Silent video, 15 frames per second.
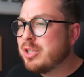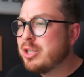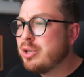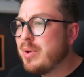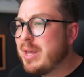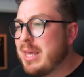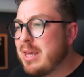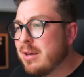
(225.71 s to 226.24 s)
to
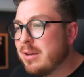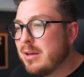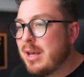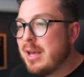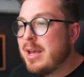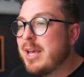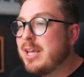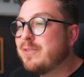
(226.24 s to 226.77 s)
do here
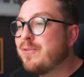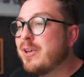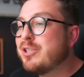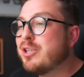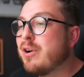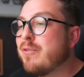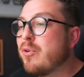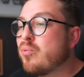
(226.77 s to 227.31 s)
is
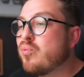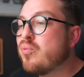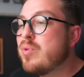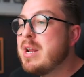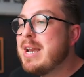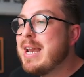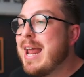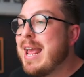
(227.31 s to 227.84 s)
first off,
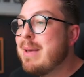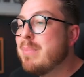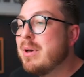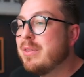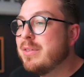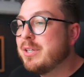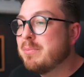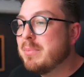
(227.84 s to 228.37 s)
rename
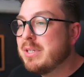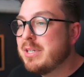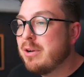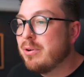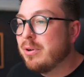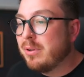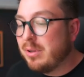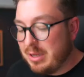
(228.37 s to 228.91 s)
this
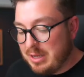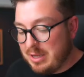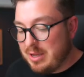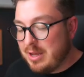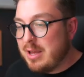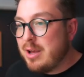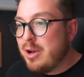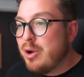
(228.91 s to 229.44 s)
material.
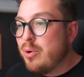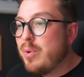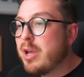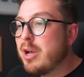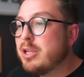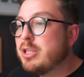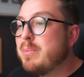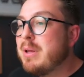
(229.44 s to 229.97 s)
We're
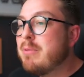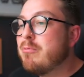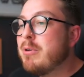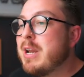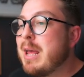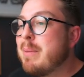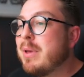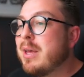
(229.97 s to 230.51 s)
going to be
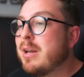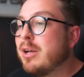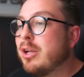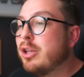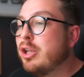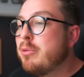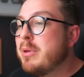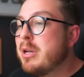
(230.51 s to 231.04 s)
renaming it
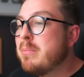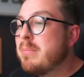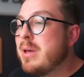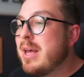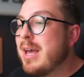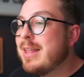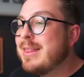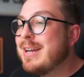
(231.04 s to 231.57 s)

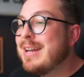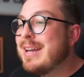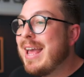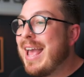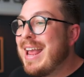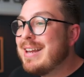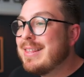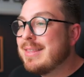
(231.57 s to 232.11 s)
aluminum and then
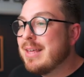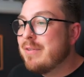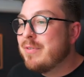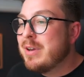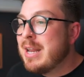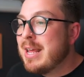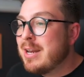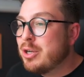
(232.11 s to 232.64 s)
an eighth of
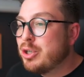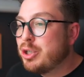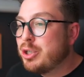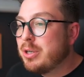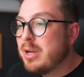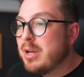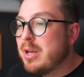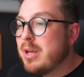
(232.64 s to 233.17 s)
an
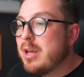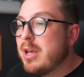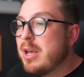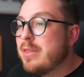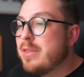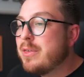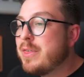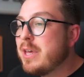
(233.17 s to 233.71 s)
inch.
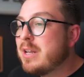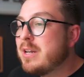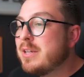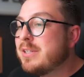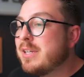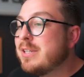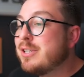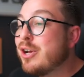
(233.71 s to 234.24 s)
The
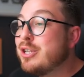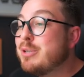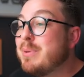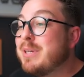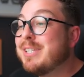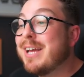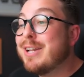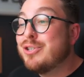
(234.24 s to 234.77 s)
thickness is going to
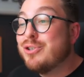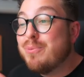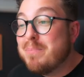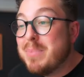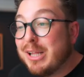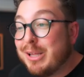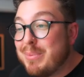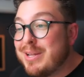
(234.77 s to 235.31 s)
be set to
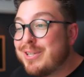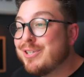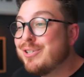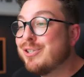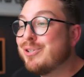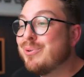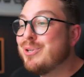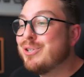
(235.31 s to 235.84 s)

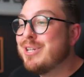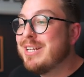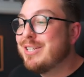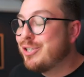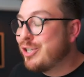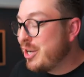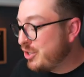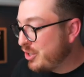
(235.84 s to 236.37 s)
millimeters, so we just need
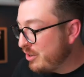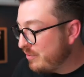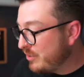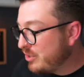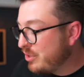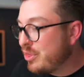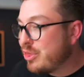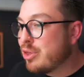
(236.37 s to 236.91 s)
to change it over
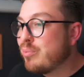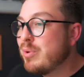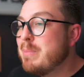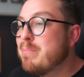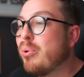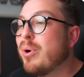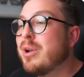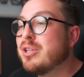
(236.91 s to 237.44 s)
to three
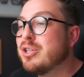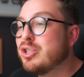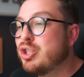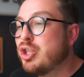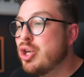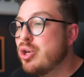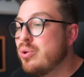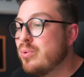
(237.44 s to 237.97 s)
point
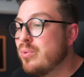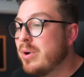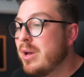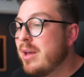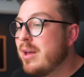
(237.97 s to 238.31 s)
two.